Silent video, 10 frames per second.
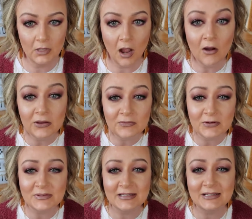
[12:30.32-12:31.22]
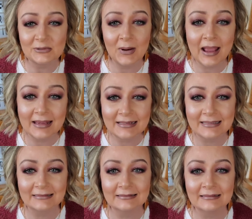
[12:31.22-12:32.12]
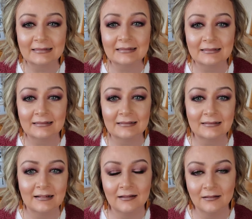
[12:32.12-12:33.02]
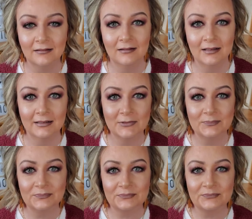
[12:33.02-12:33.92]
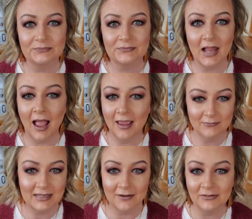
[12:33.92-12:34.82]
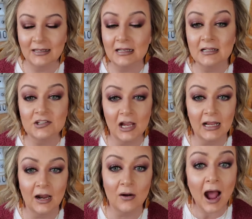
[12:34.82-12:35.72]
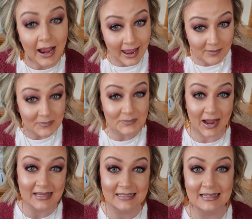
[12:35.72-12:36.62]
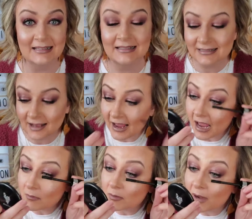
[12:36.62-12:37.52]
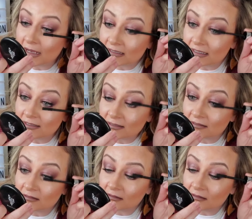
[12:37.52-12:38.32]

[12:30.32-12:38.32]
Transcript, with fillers: Oh, you've used it twice? Oh, I definitely need to check it out. I am Pisces. I am a Pisces.